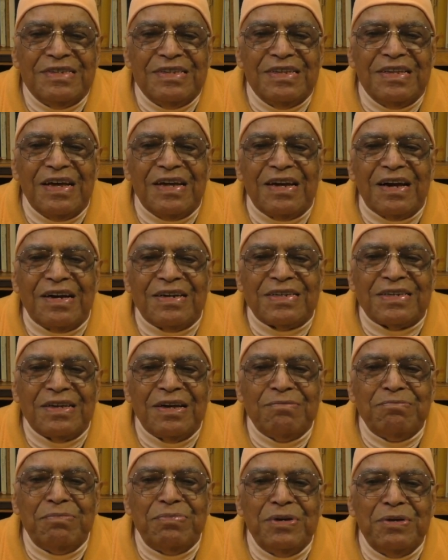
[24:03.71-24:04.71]
There are
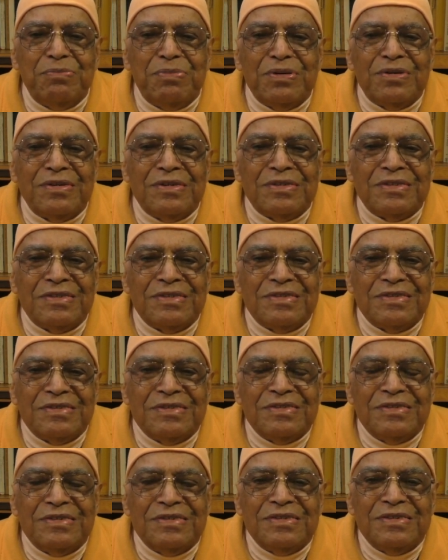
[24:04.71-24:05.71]
some people
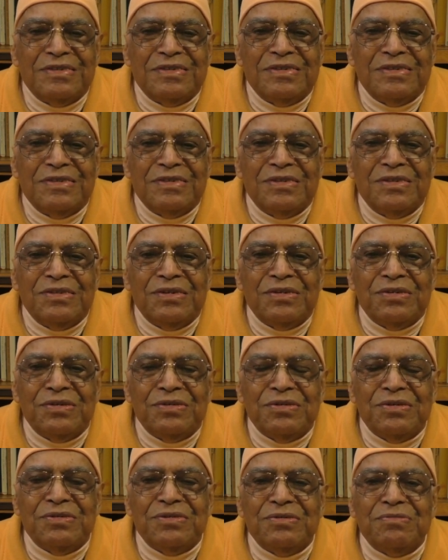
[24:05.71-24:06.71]

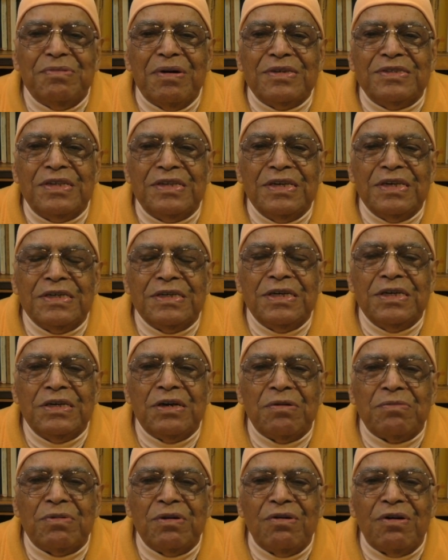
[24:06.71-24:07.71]
who, by thinking
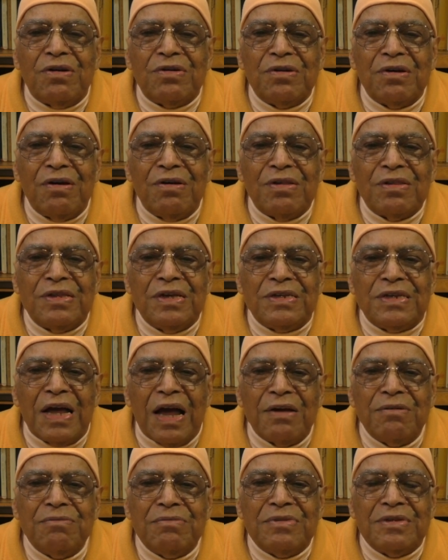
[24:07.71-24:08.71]
of God all the
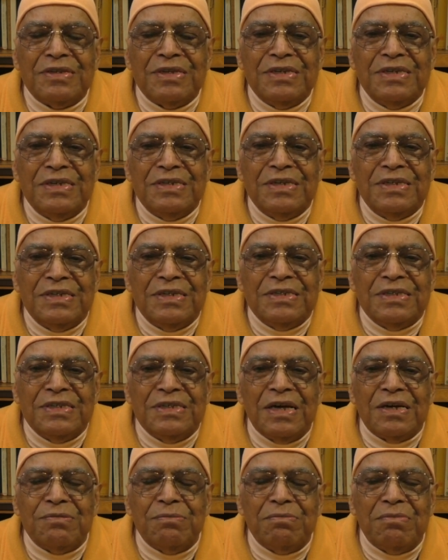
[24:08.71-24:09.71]
time,
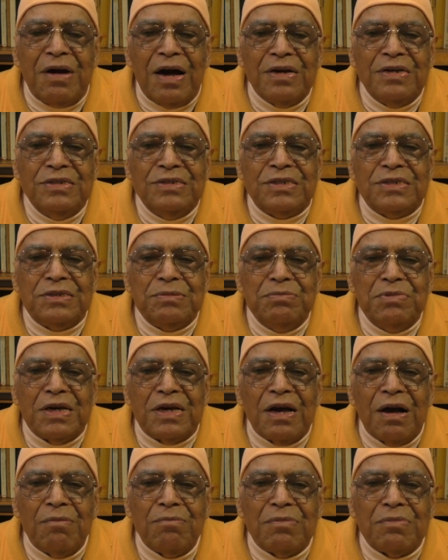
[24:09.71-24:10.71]
their minds
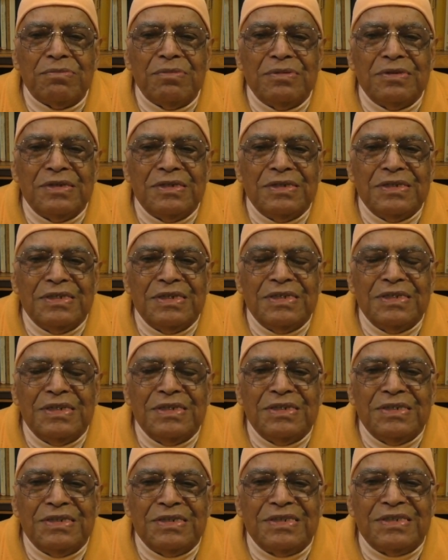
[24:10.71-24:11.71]
become
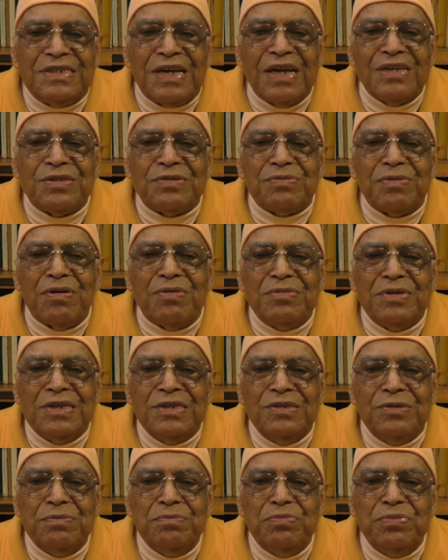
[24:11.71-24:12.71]
transformed
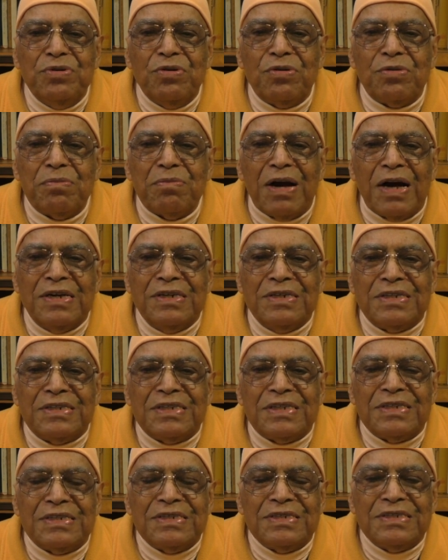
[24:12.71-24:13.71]
into pure minds.